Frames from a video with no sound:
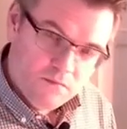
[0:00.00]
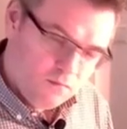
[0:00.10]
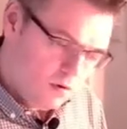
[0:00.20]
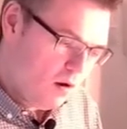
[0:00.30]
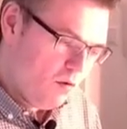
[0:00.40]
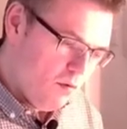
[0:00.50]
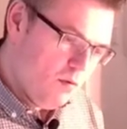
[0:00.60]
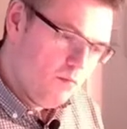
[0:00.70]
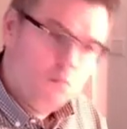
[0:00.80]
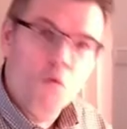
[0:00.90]
how
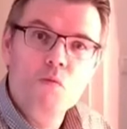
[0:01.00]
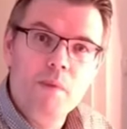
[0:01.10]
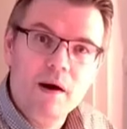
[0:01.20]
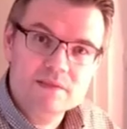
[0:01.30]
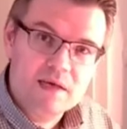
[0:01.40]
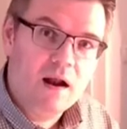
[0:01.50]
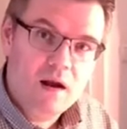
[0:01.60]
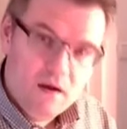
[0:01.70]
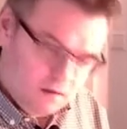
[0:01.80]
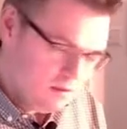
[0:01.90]
Polbarzahl
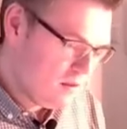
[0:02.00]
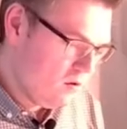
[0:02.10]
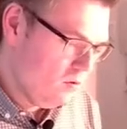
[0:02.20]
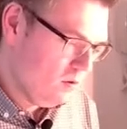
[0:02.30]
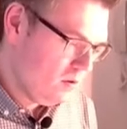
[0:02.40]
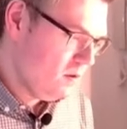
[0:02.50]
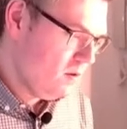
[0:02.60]
it's called, yeah,